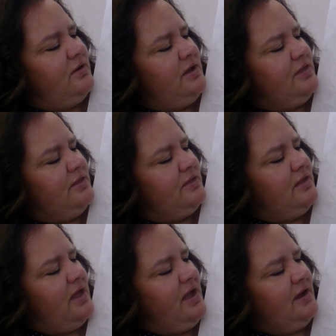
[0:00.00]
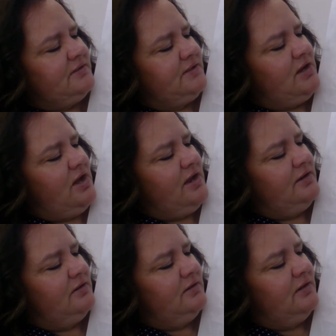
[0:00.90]
And a
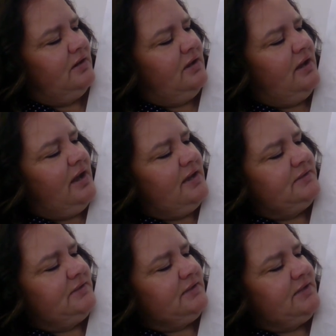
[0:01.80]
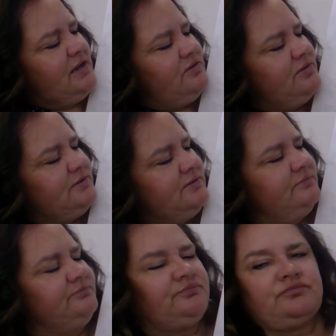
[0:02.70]
hexagon has 6 angles.
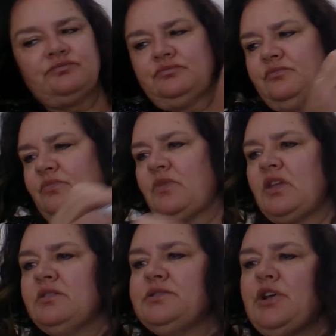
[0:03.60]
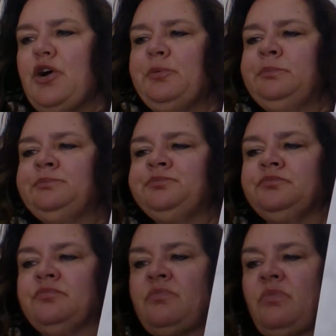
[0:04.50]
So
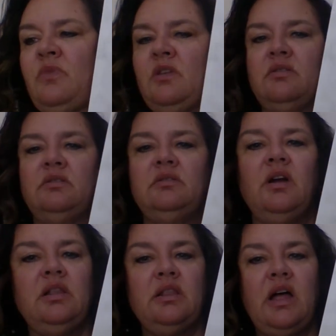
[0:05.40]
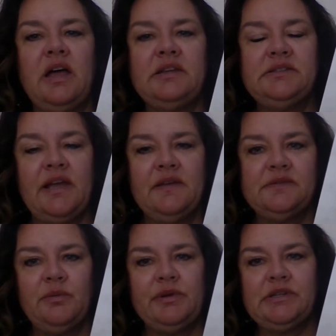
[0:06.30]
a lot of
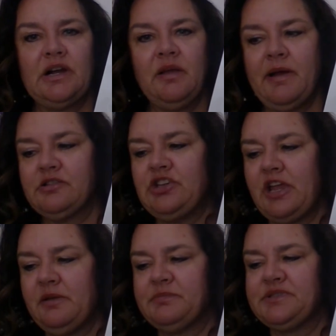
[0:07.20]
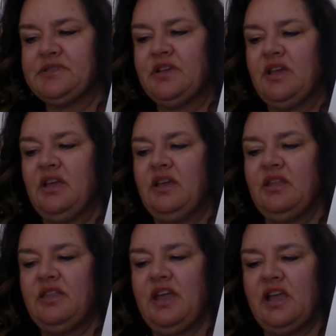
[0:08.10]
times when we talk about shapes,
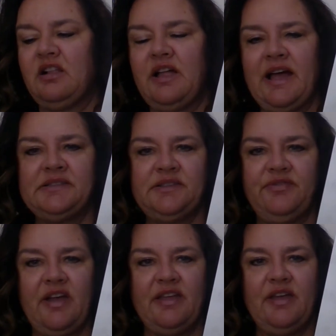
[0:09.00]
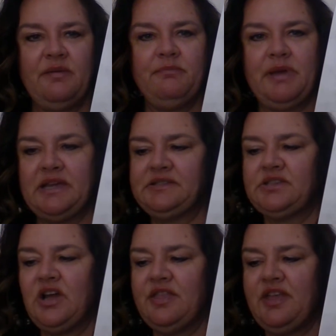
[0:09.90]
they classify them based
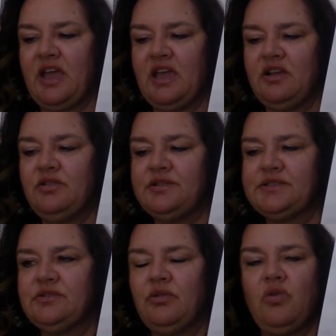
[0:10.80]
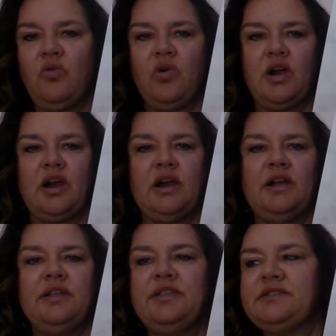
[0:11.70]
on the angles or
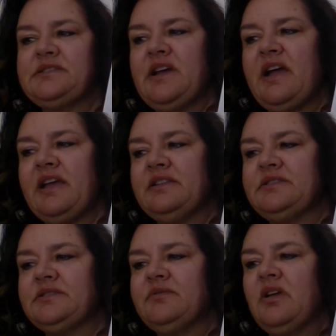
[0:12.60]
the sides.